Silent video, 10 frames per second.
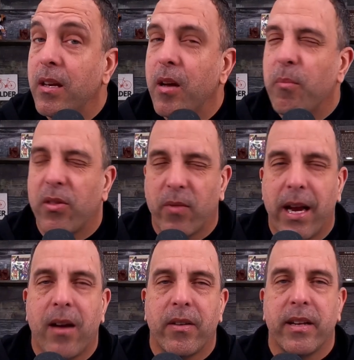but the
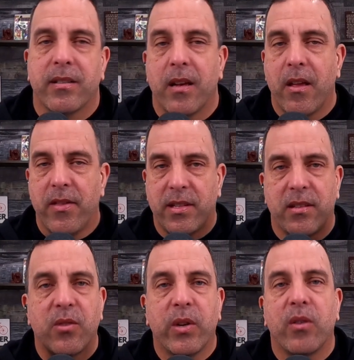reality is this is
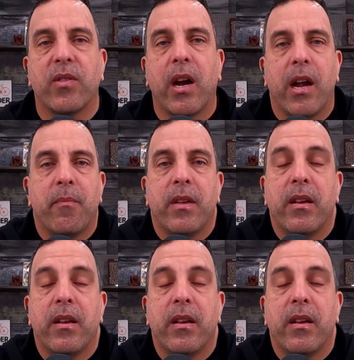the window of time